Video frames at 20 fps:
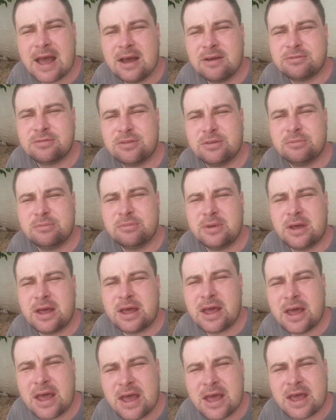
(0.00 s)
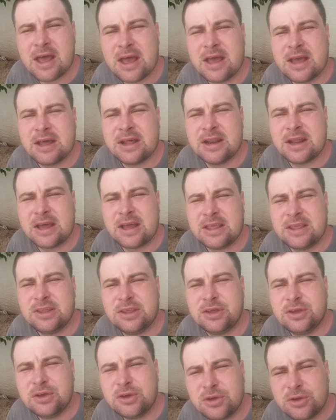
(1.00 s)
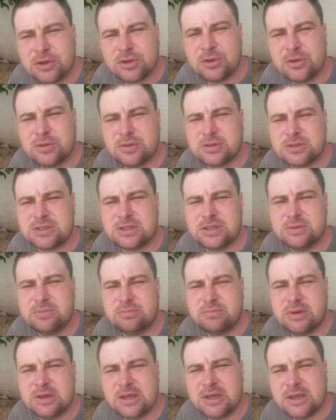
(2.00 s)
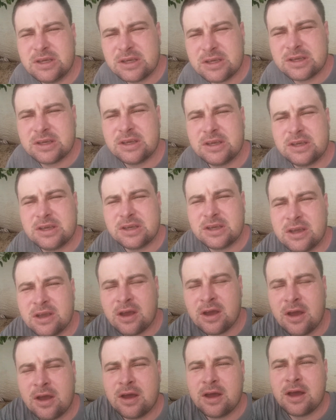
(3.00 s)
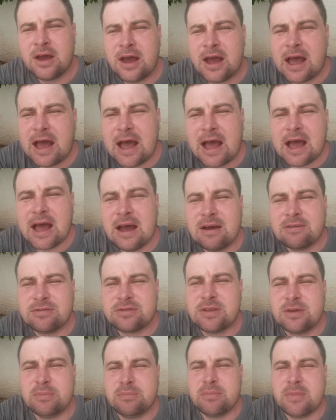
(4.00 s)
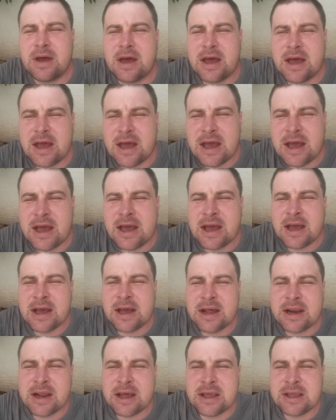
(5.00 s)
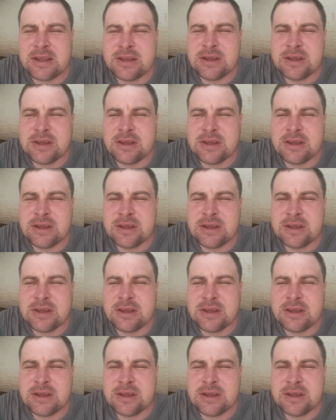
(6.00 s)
half the man I used to be, half the man I